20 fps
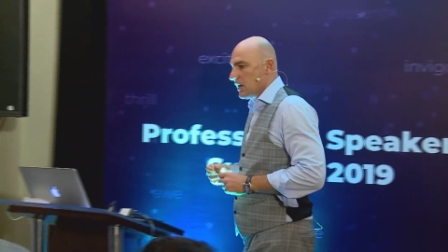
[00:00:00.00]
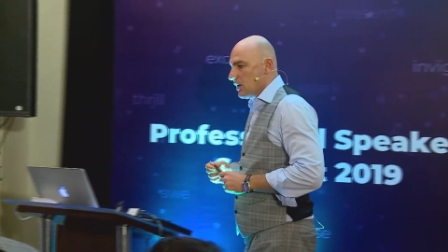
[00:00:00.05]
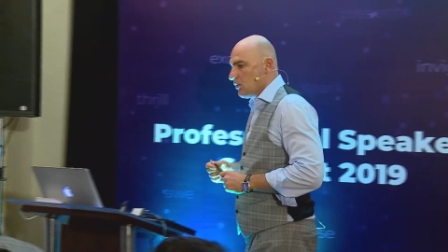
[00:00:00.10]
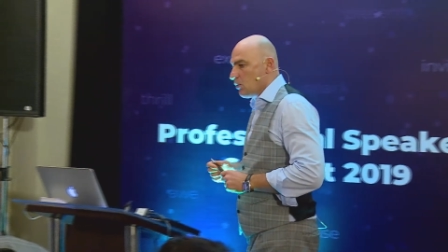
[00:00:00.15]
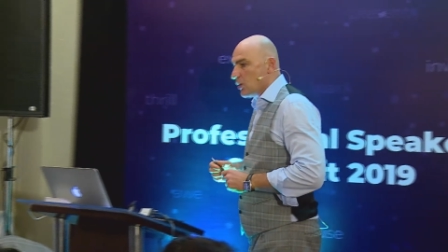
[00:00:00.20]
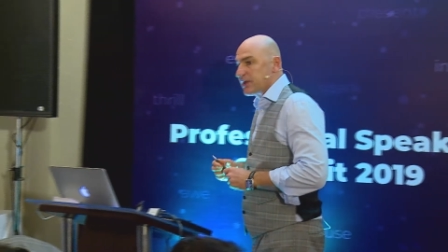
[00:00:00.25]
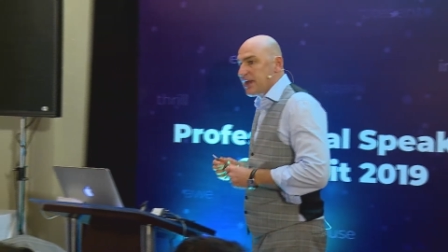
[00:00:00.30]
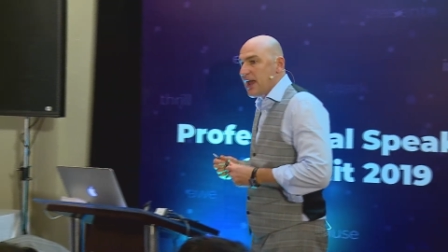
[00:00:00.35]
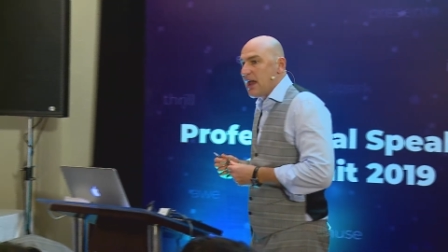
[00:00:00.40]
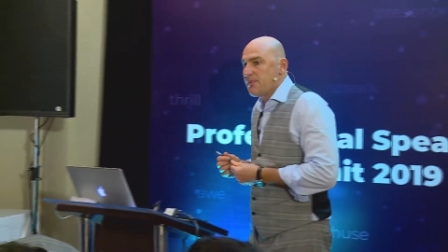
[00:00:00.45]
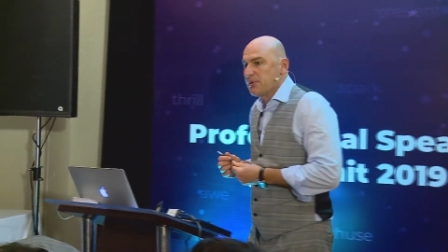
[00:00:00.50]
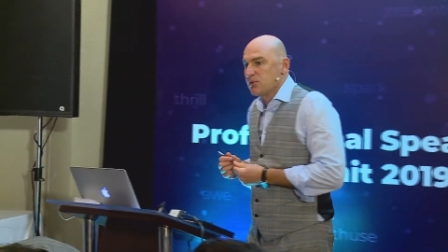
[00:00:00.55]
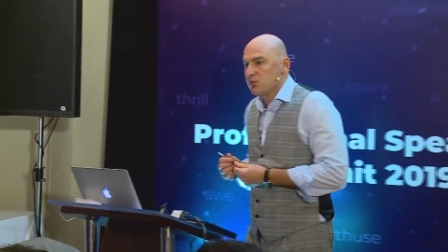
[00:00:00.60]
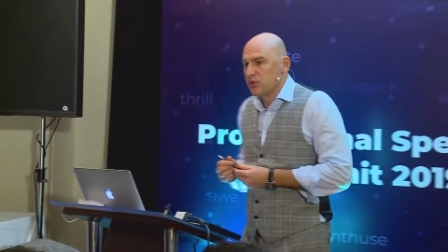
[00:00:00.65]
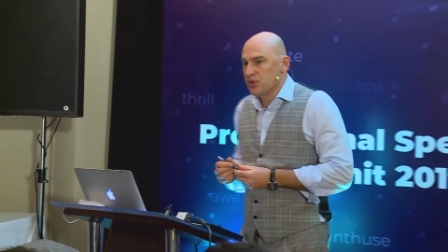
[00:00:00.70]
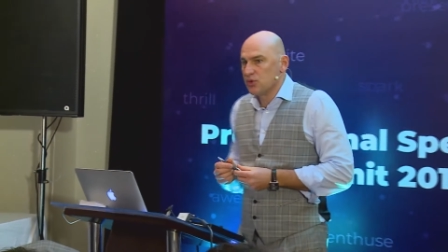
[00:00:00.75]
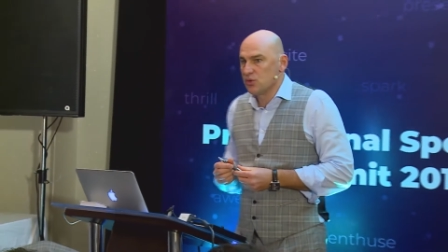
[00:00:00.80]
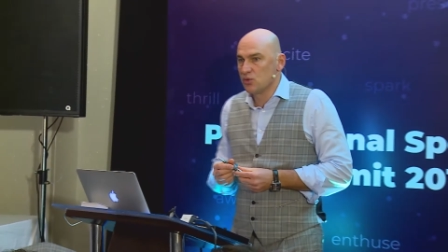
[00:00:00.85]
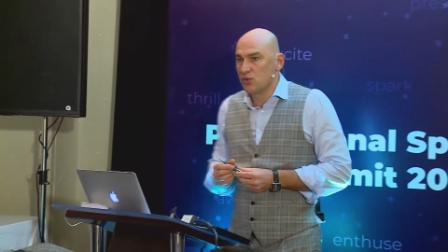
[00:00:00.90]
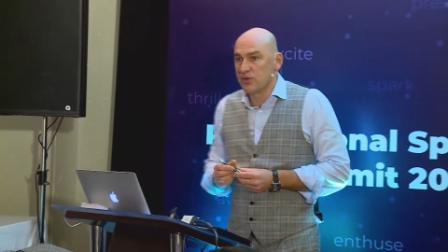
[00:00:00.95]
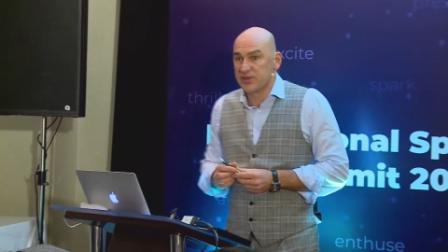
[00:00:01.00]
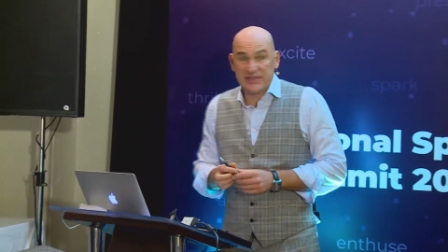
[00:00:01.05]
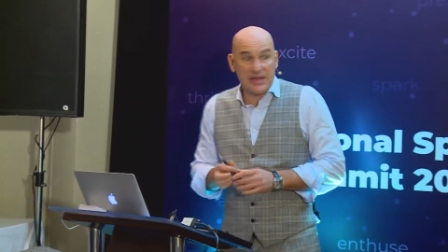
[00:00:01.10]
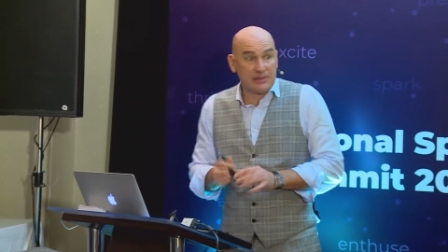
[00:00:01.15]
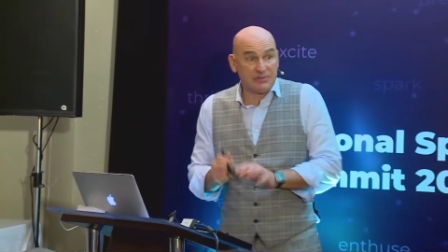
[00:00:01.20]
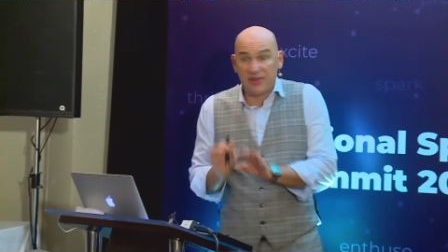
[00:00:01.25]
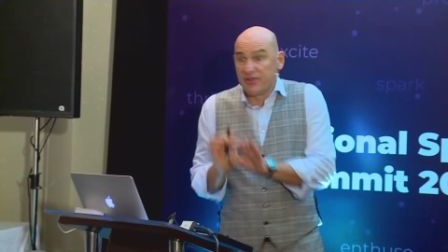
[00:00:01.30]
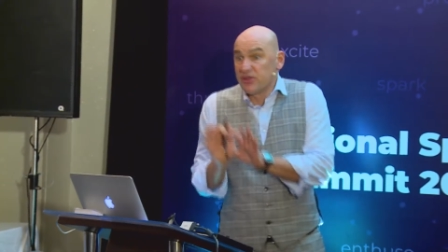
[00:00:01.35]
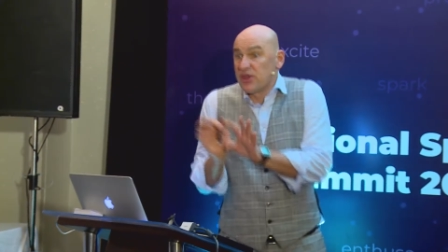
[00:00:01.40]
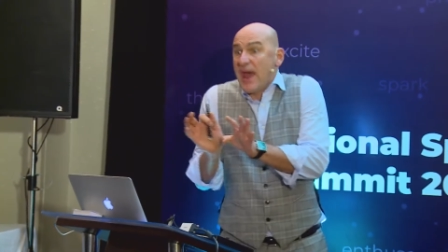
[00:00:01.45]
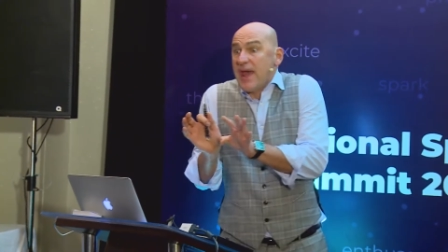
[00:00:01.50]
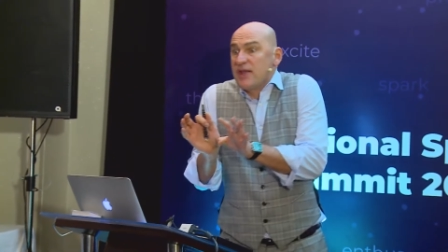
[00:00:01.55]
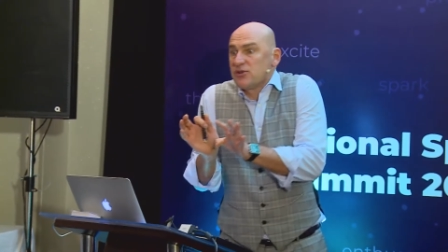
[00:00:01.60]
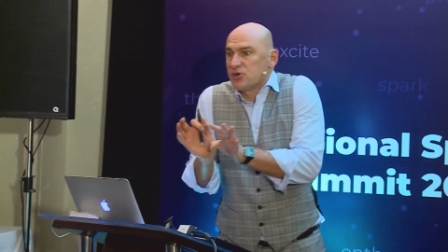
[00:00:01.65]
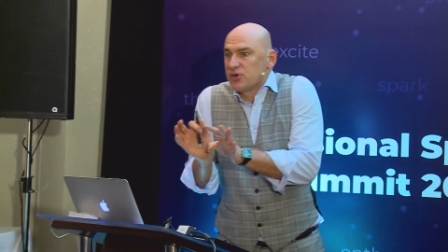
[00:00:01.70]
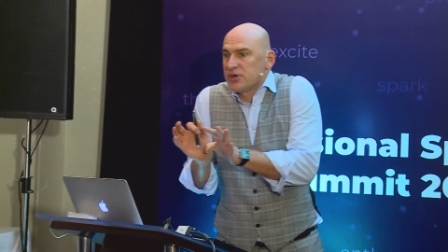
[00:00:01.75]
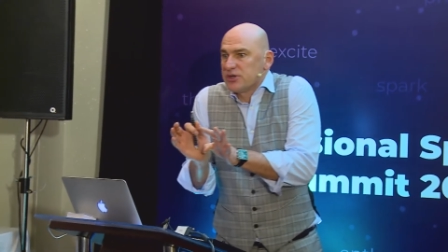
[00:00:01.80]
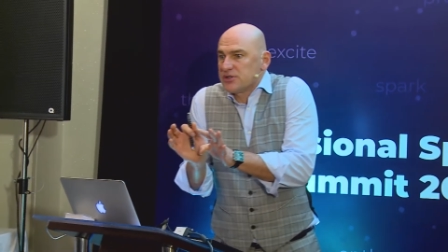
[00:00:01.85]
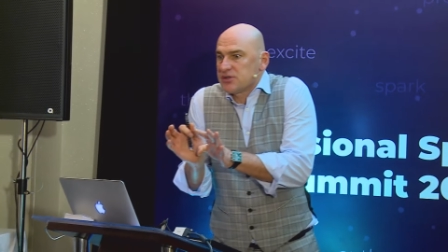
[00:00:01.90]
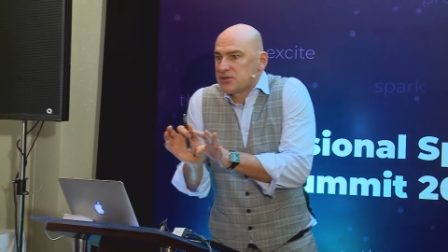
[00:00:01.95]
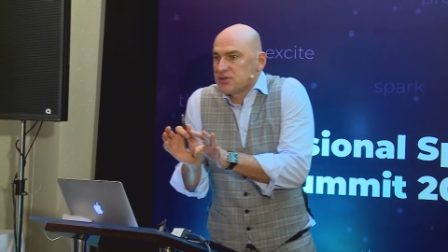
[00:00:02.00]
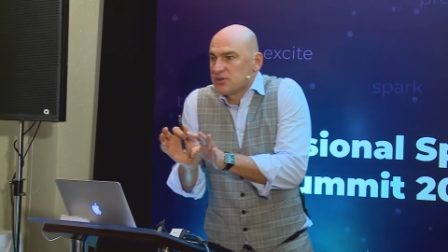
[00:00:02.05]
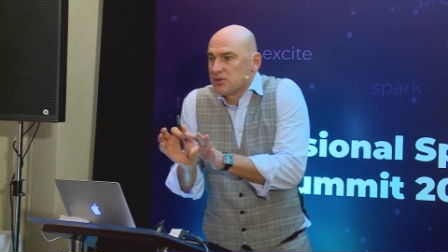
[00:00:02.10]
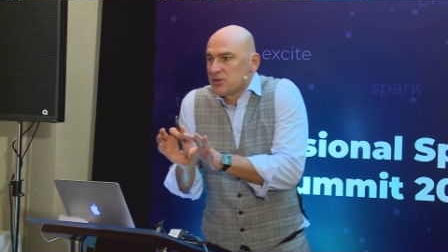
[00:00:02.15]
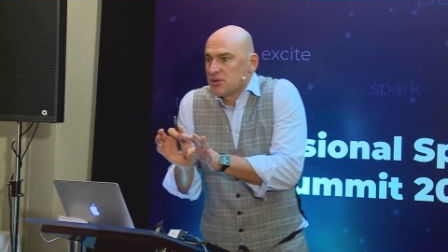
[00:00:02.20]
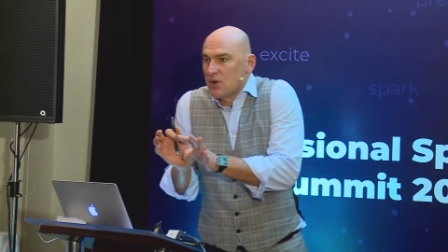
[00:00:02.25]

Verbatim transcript: What happened with you, something dangerous,